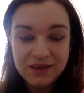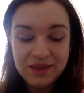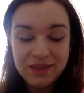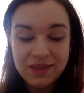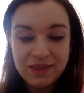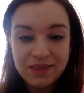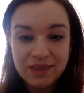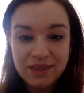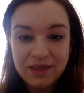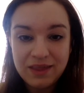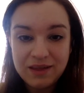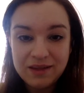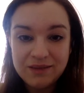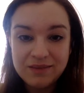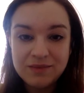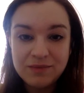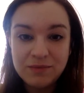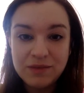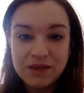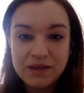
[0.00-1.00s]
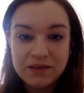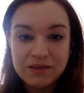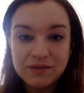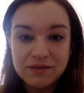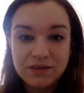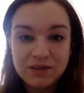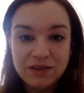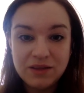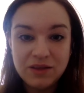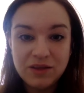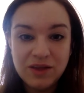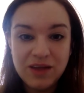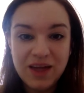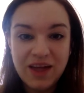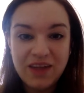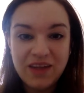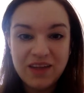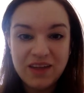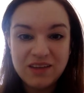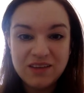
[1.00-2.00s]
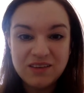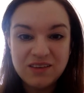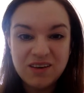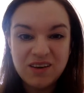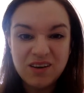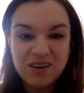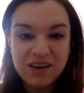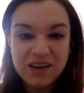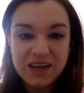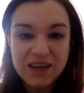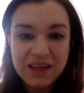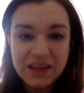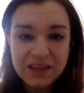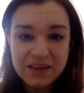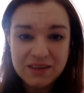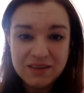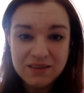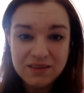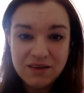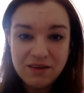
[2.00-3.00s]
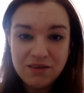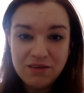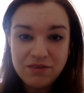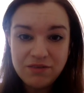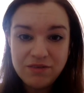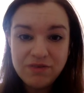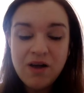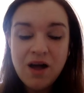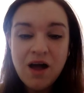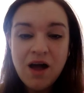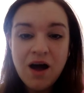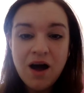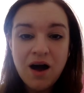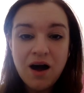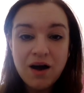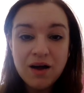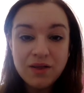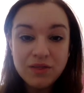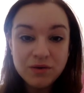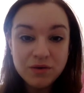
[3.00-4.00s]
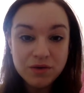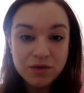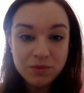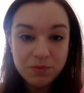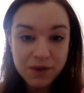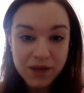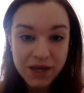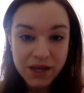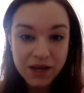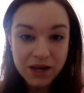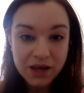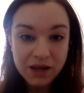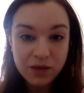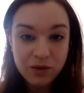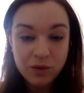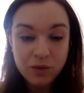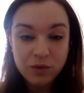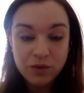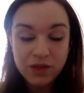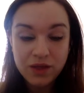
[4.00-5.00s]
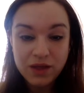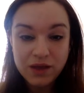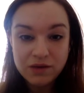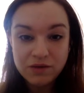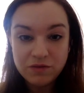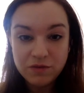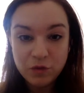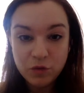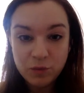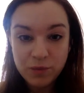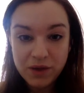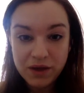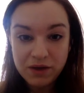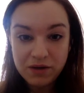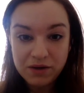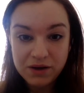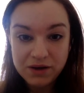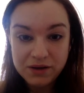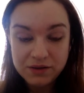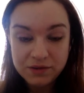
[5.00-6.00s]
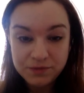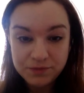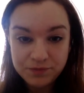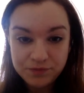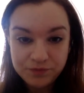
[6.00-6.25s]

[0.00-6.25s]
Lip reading: And this means that you get that dark, icky stuff either at the beginning or the end of your period.